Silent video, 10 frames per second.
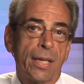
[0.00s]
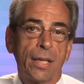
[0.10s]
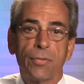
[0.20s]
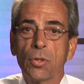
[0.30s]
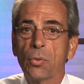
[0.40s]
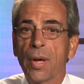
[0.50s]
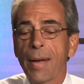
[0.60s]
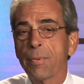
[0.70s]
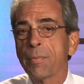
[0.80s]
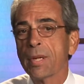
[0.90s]
If you
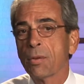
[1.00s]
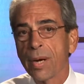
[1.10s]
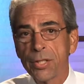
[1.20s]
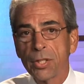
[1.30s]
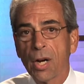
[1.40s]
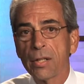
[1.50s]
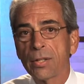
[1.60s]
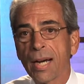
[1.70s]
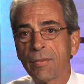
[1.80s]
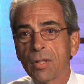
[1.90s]
happen to be a race car
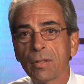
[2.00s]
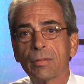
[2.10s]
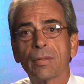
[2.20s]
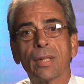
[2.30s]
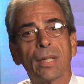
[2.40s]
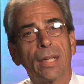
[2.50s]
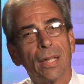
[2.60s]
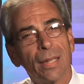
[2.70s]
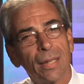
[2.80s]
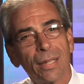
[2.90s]
driver,
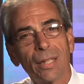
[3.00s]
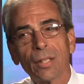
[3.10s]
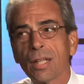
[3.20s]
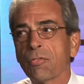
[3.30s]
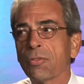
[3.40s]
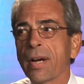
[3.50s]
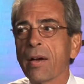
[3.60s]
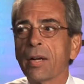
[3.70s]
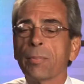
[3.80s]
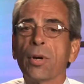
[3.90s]
they're going to
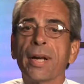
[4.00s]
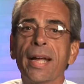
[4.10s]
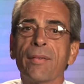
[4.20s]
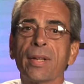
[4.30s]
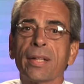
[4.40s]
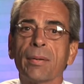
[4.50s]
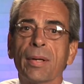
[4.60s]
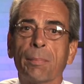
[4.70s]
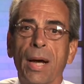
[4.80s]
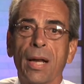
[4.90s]
frown upon having a,
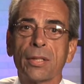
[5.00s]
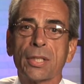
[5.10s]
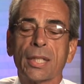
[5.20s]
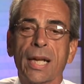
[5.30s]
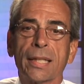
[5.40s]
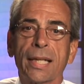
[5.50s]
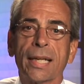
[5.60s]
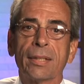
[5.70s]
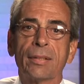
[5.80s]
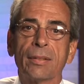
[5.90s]
a, policy like
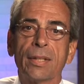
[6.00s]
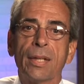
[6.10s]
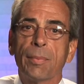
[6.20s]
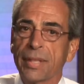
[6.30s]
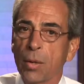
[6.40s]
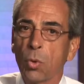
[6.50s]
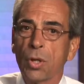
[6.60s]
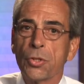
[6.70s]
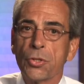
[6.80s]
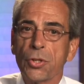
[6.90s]
that, but they
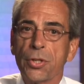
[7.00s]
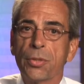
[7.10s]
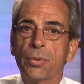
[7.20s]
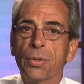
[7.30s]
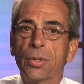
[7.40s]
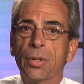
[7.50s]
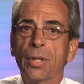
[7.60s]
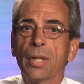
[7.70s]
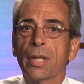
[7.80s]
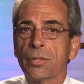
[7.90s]
will insure you.
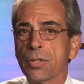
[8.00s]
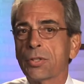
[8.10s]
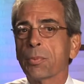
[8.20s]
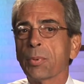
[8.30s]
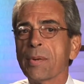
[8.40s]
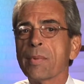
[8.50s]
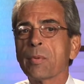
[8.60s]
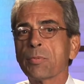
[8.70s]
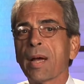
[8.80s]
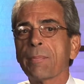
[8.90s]
It's just that the
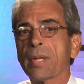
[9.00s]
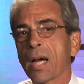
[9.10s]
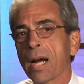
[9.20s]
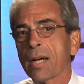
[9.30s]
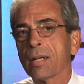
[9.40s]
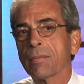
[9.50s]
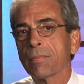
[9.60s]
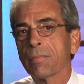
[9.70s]
premiums might be higher.